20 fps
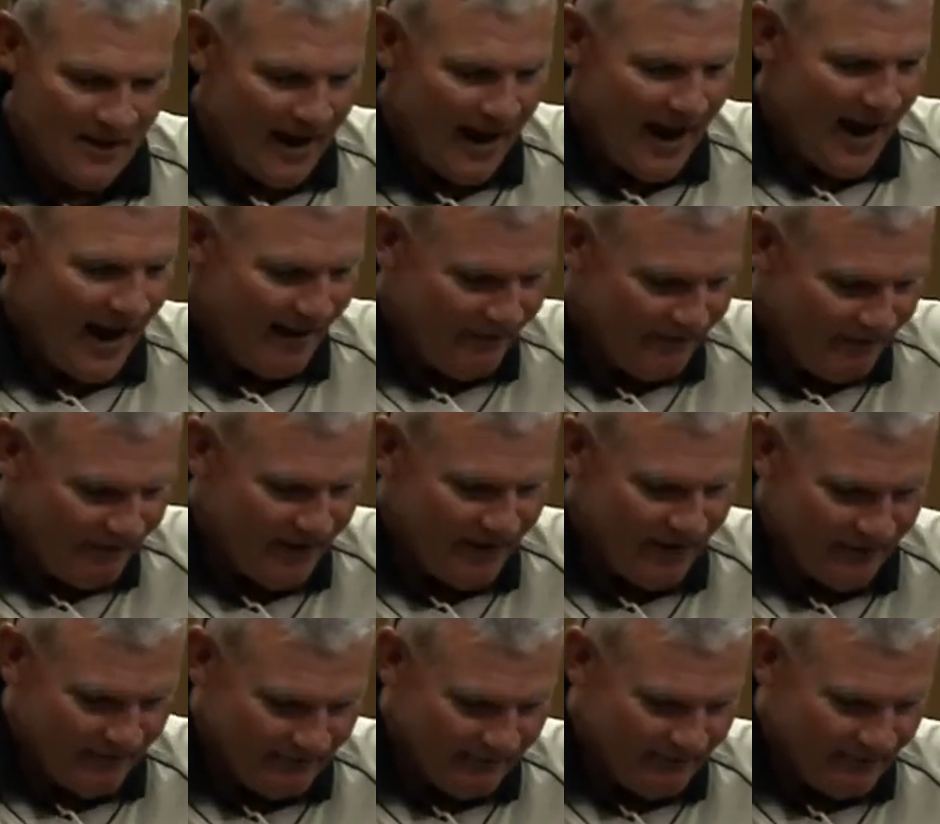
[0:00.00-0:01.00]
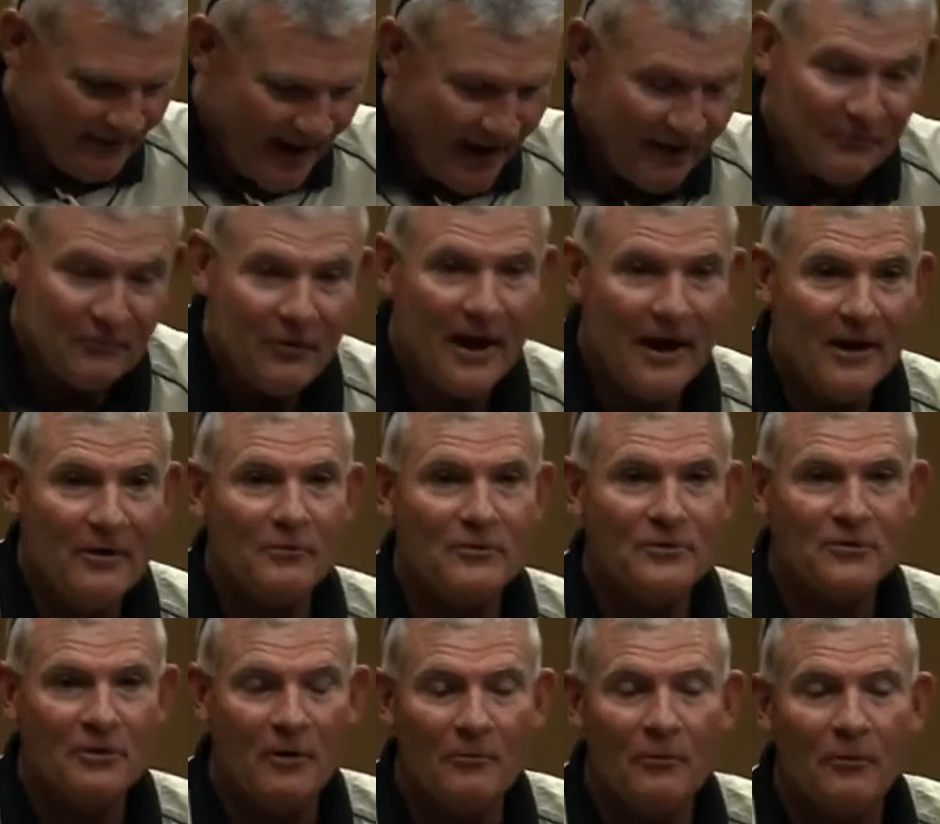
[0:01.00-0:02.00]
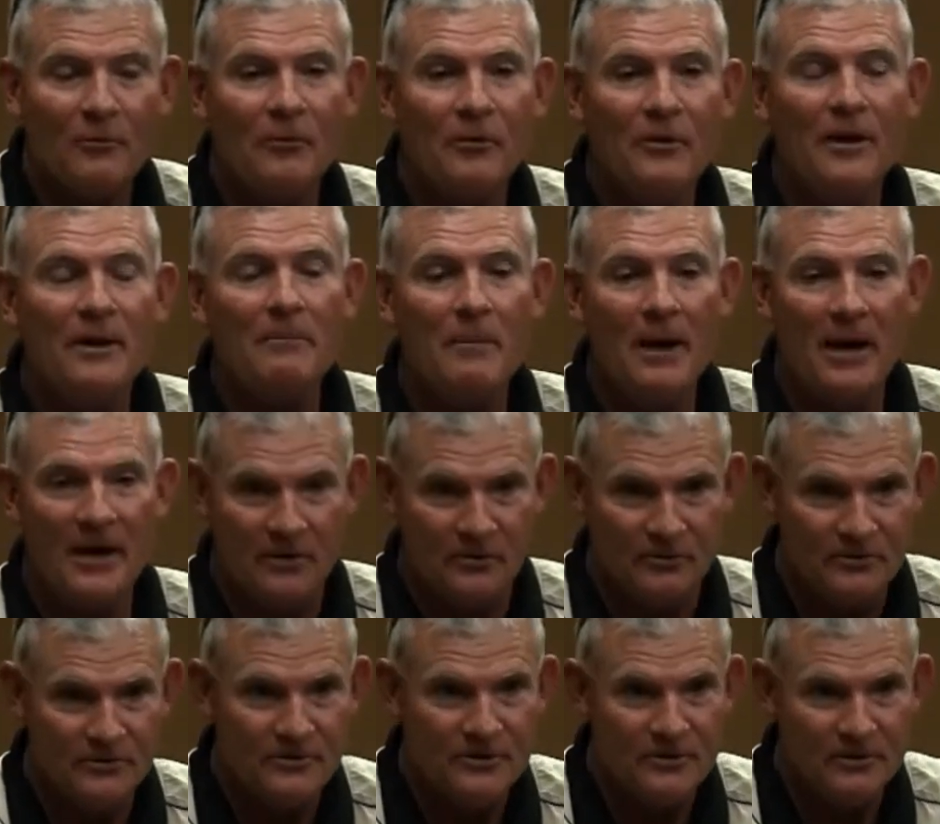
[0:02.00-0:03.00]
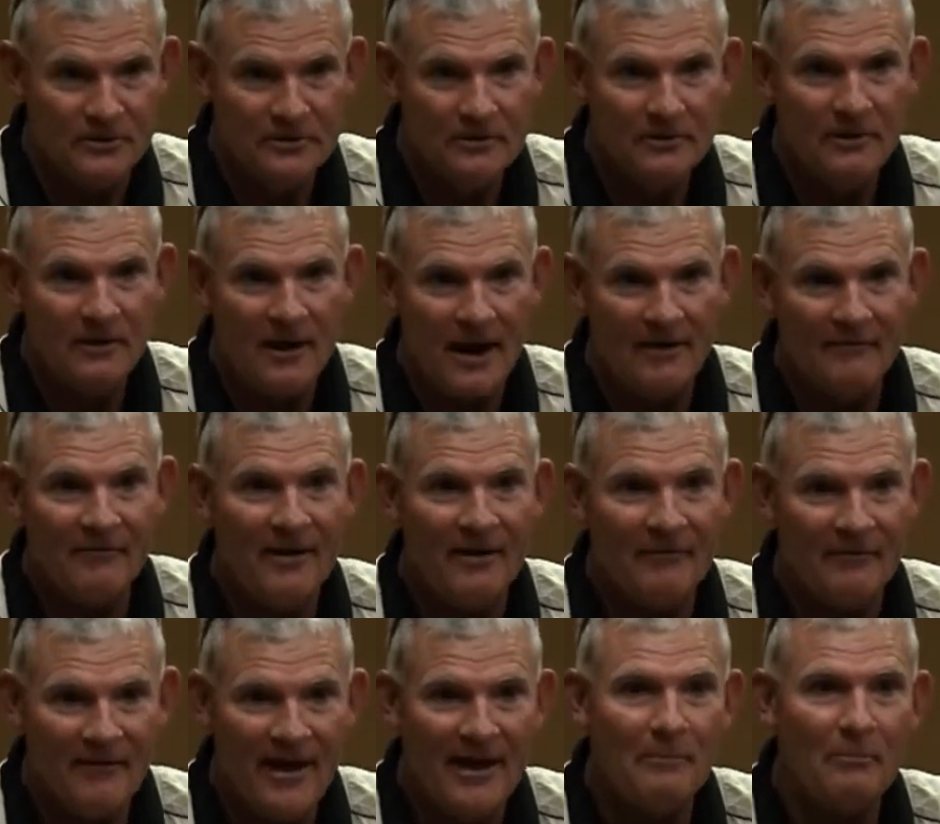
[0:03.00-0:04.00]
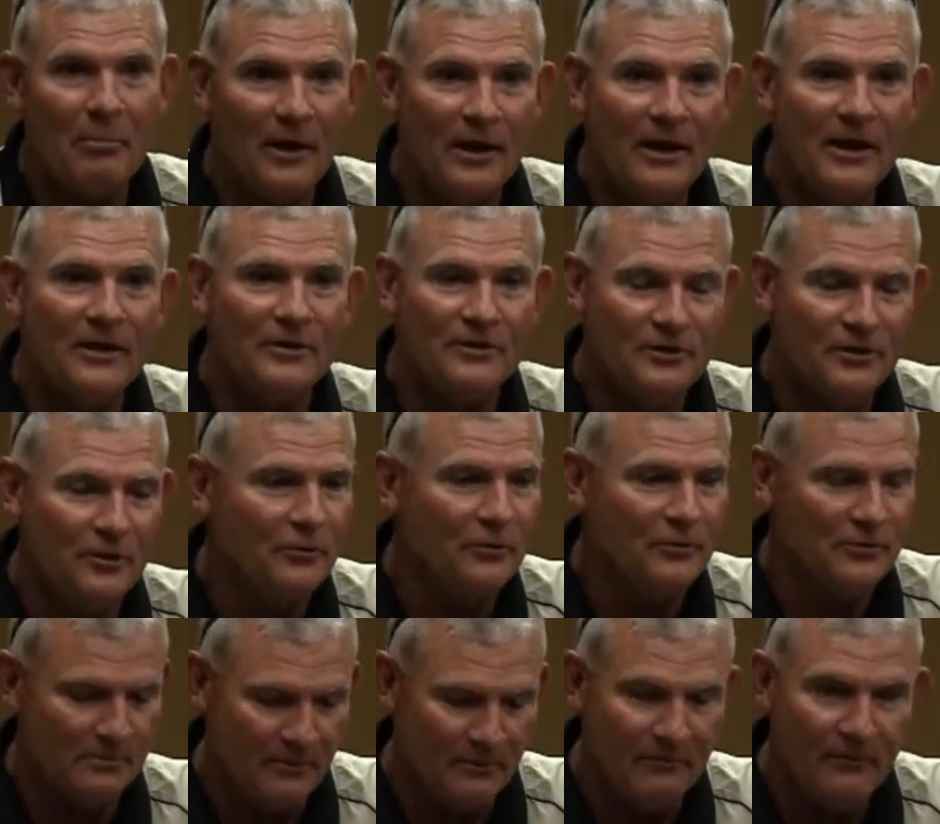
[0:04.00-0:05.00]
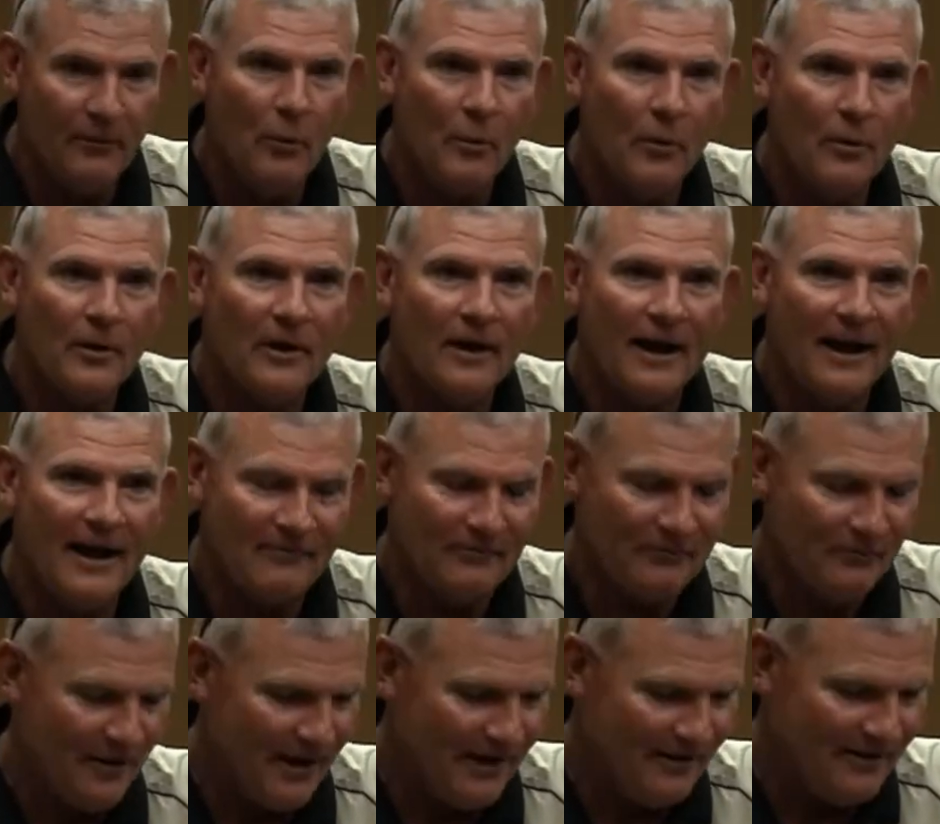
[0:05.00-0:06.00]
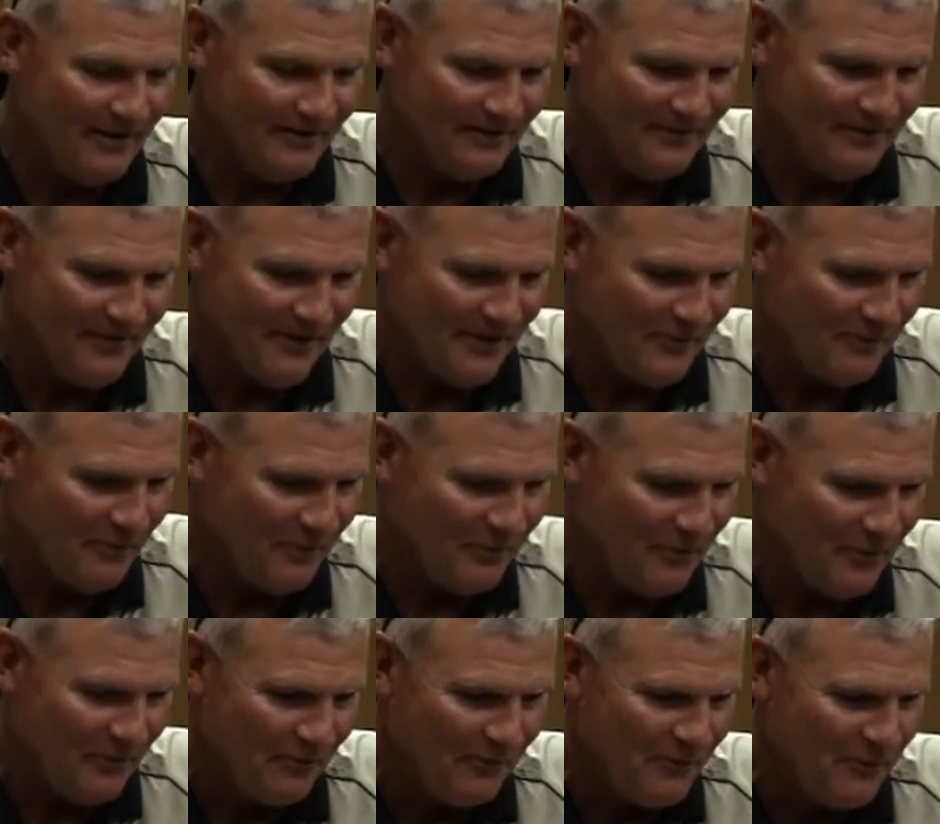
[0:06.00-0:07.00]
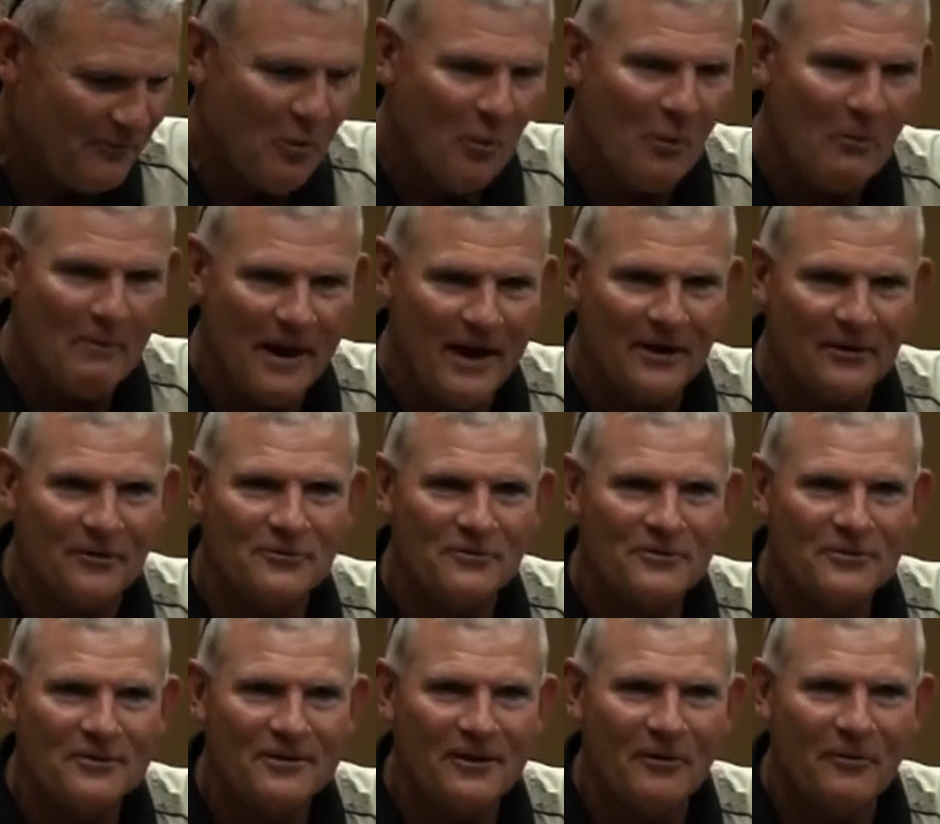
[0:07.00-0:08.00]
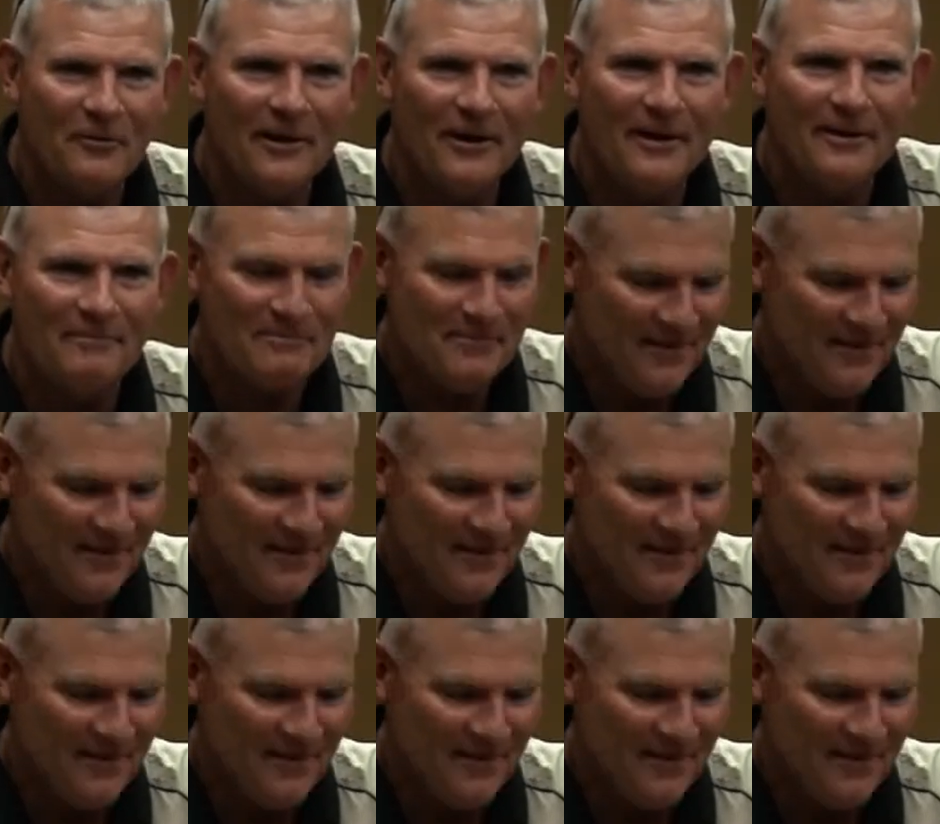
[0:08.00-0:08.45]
I've tried to start recruiting makers. I've had plenty of shooters before, and I've tried to recruit a few more makers. So